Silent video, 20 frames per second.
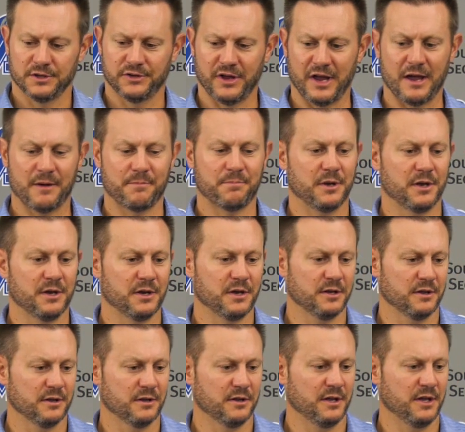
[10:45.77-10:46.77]

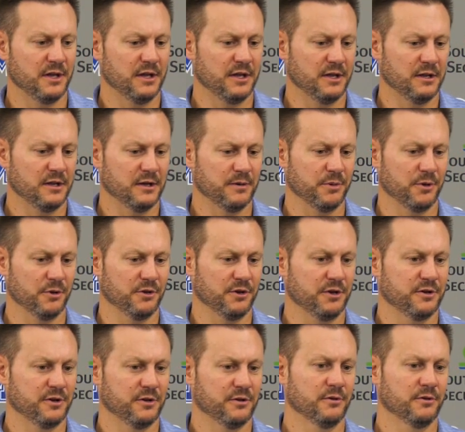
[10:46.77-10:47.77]
dampen the
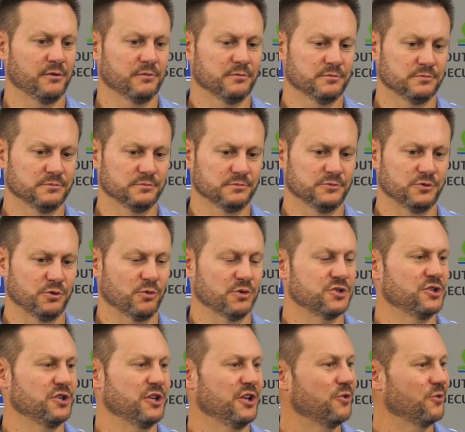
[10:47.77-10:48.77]
ability to do
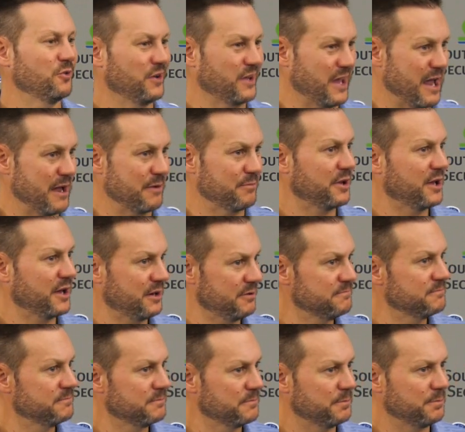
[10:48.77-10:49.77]
what you need to in a game plan
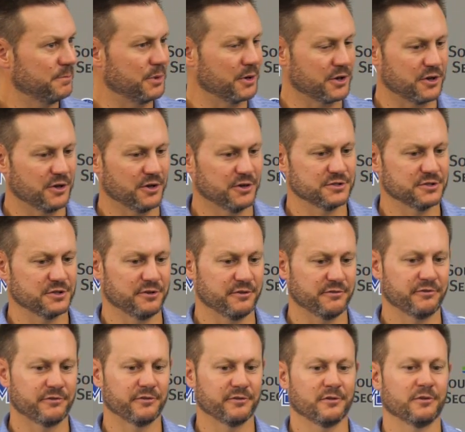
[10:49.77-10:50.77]
because
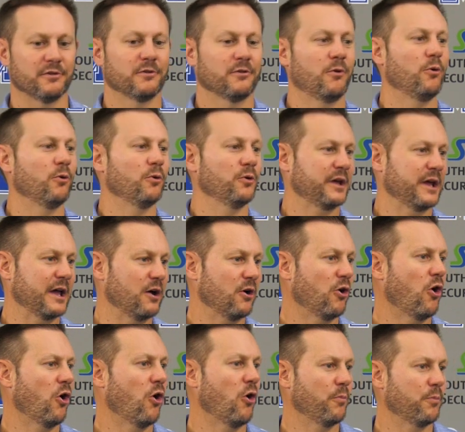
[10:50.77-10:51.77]
of holding out
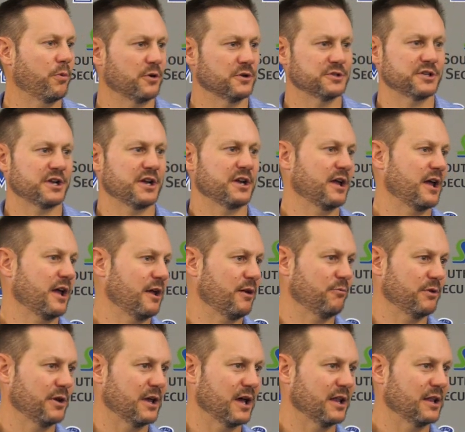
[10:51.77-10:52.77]
hope or saying, hey,
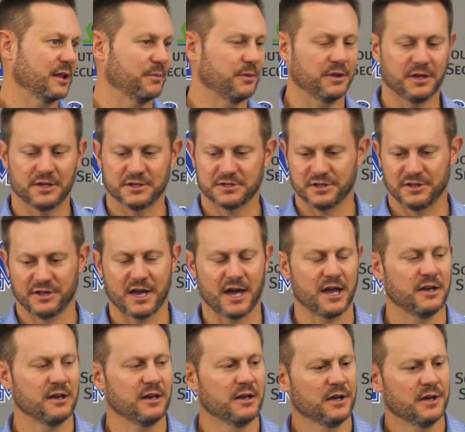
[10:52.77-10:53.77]
we got to limit this and
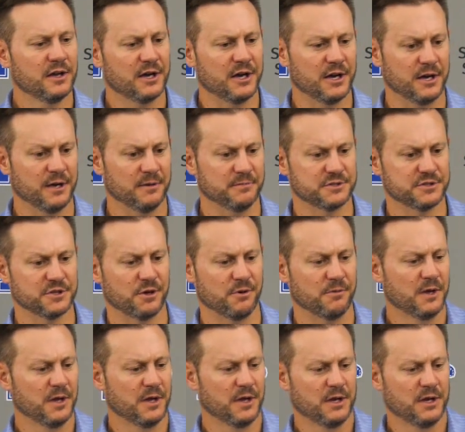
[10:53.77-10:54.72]
that. Um, so